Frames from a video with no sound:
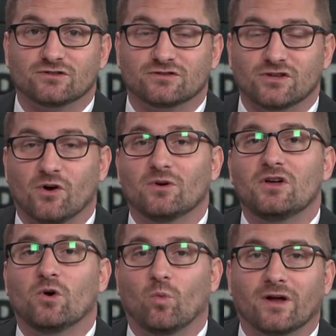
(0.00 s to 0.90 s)
So,
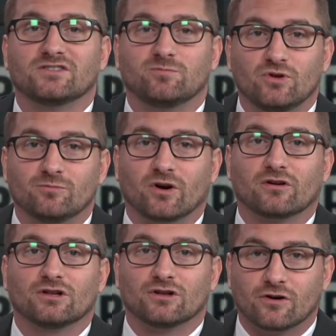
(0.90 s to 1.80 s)
what has Bloomberg
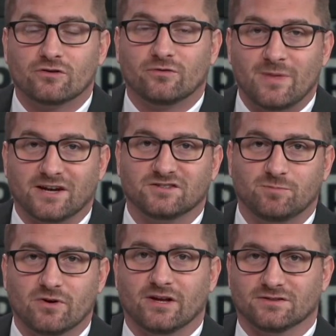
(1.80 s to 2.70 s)
learned from that
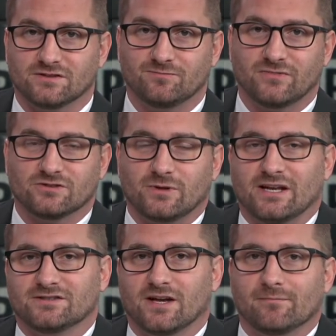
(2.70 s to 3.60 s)
experience? Here's what he had
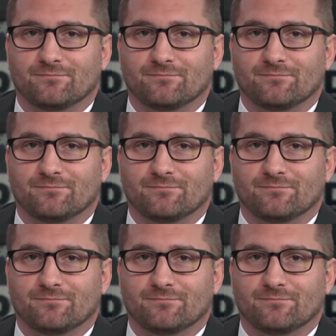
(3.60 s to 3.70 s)
to say. I